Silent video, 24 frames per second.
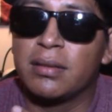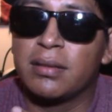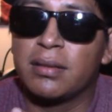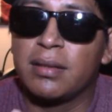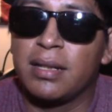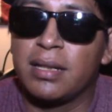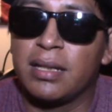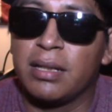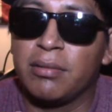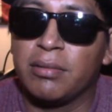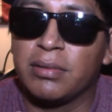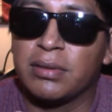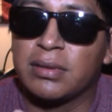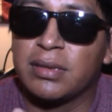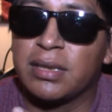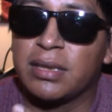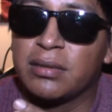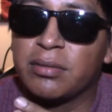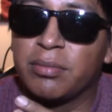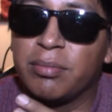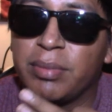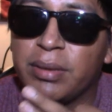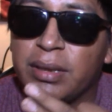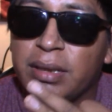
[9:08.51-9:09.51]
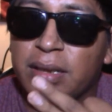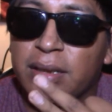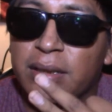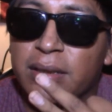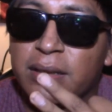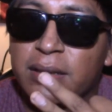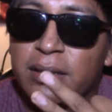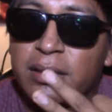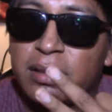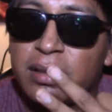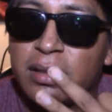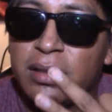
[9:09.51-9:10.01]
I always like to bring
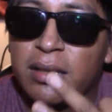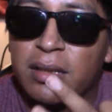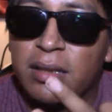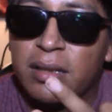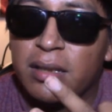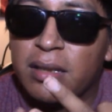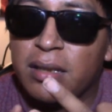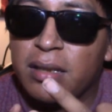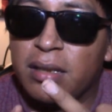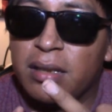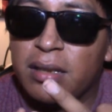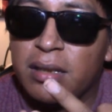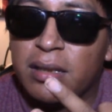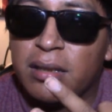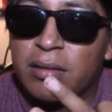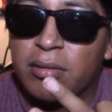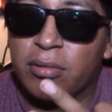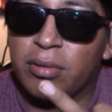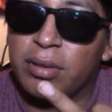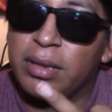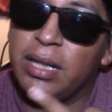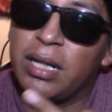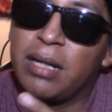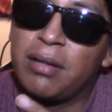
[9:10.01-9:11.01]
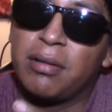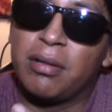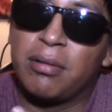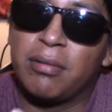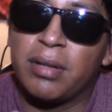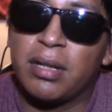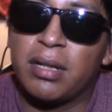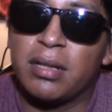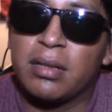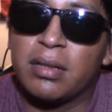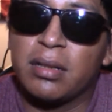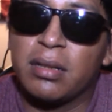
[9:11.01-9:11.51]
or carry
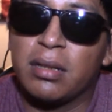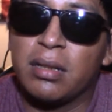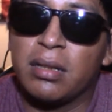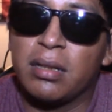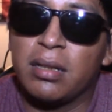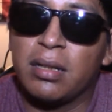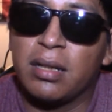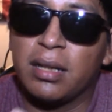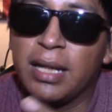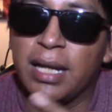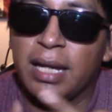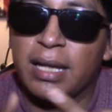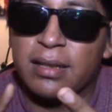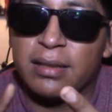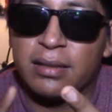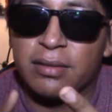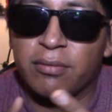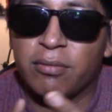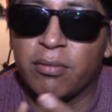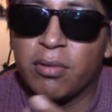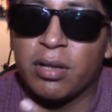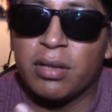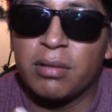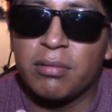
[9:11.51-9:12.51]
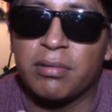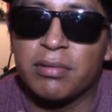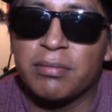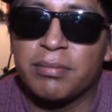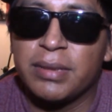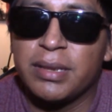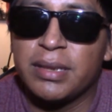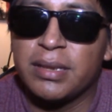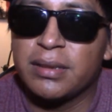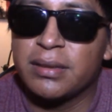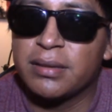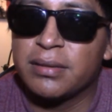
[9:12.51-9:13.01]
around a gallon of water with
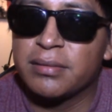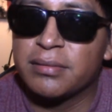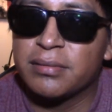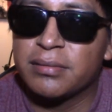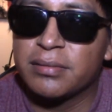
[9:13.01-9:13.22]
me.